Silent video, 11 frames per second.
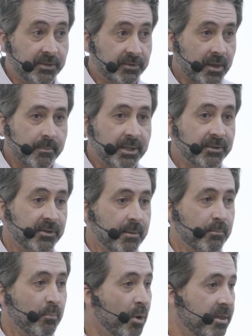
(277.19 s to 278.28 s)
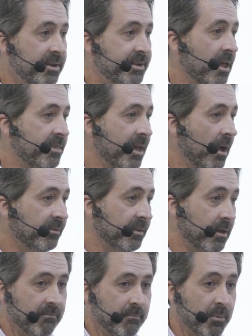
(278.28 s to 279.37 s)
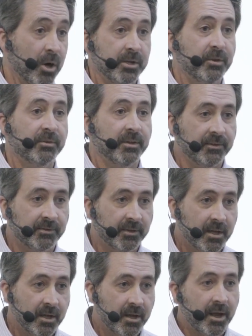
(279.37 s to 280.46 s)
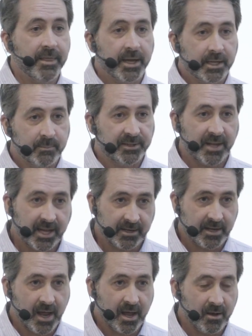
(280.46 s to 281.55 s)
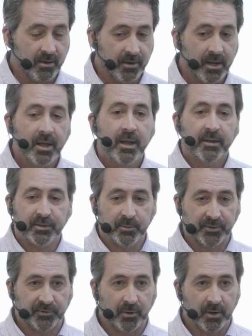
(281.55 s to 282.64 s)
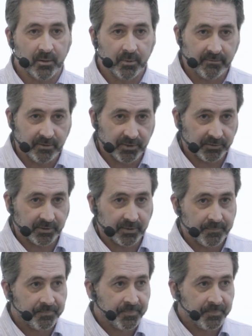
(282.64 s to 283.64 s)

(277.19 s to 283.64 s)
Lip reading: So that means that more than 10,000 of them are useless, and they could be taken down to restore the rivers.